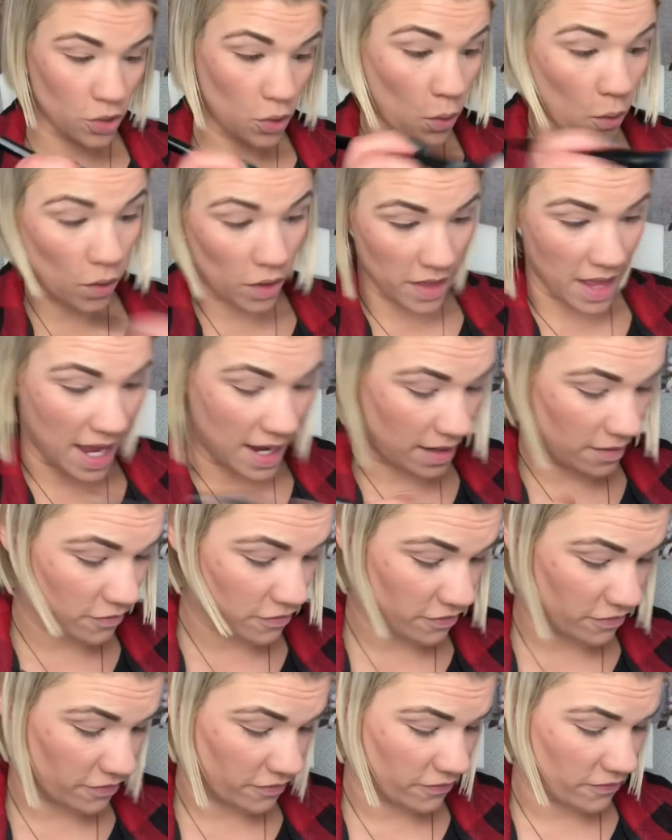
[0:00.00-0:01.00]
or that
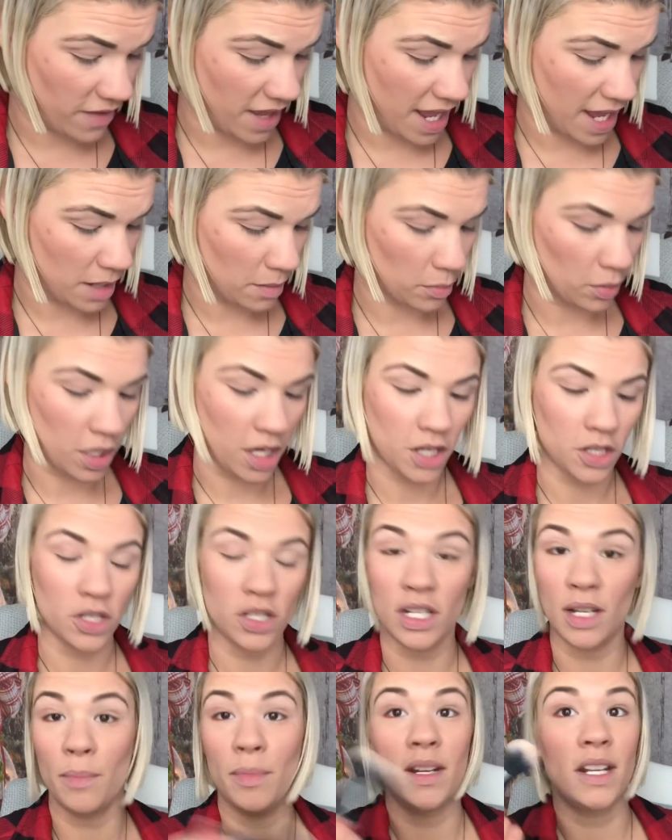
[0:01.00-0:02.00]
fan brush,
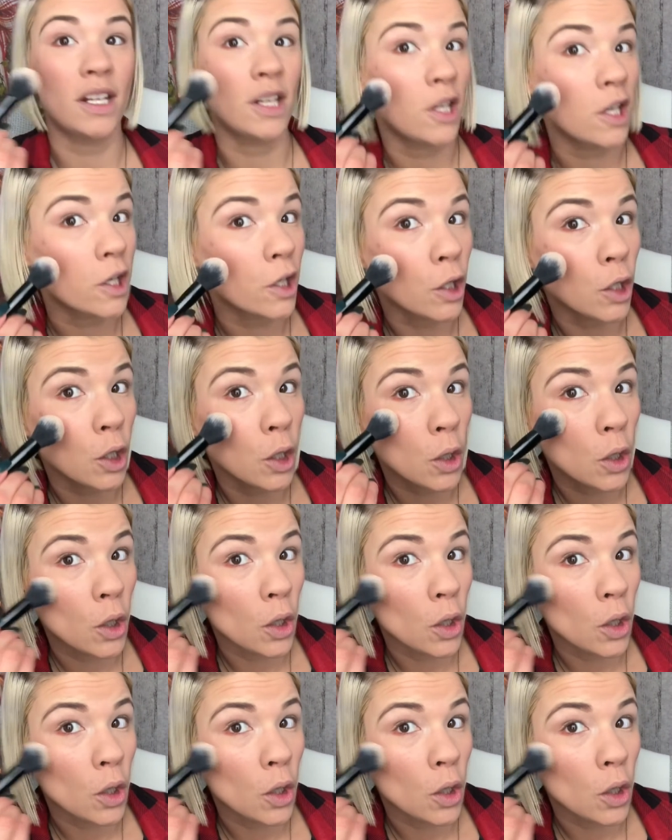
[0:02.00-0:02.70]
dip it in here,